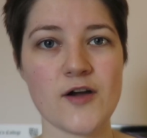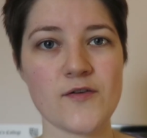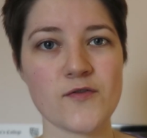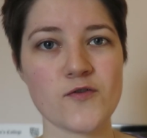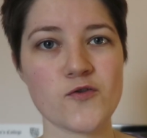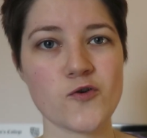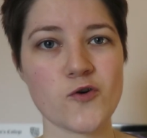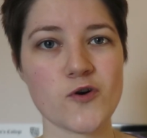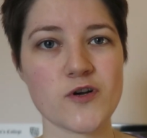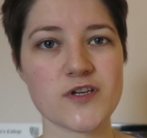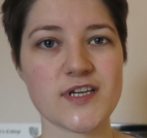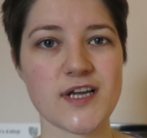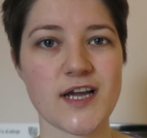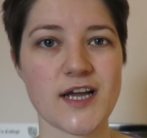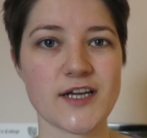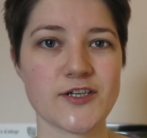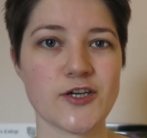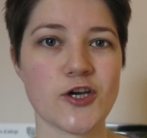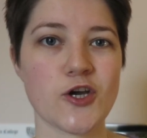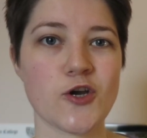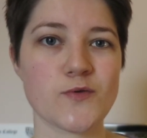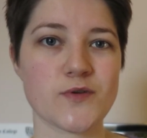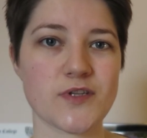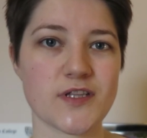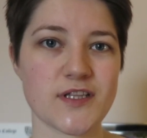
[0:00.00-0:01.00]
of course had
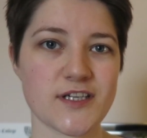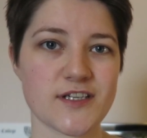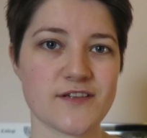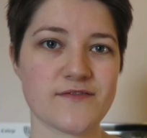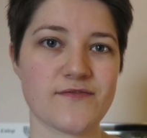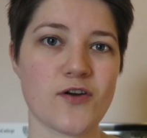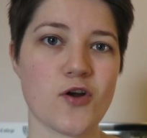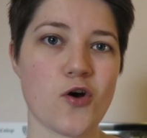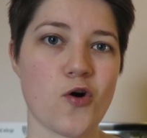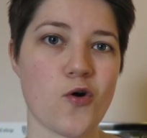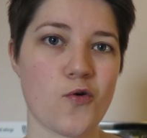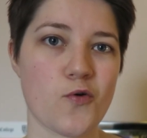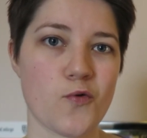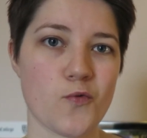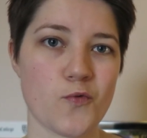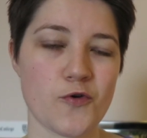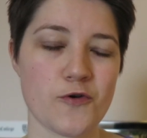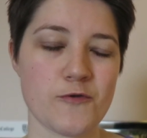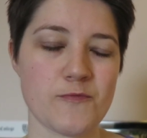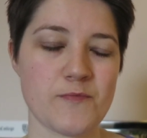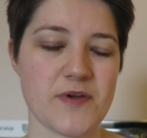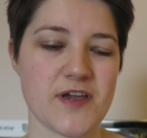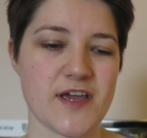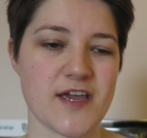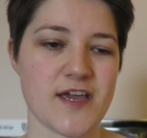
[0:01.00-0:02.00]
hoped that this vlog
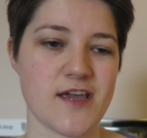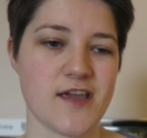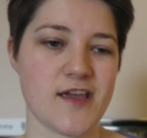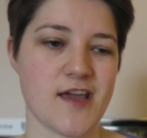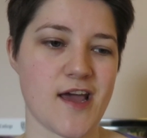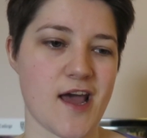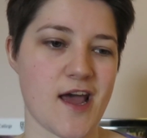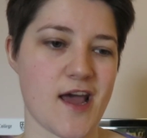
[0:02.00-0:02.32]
would be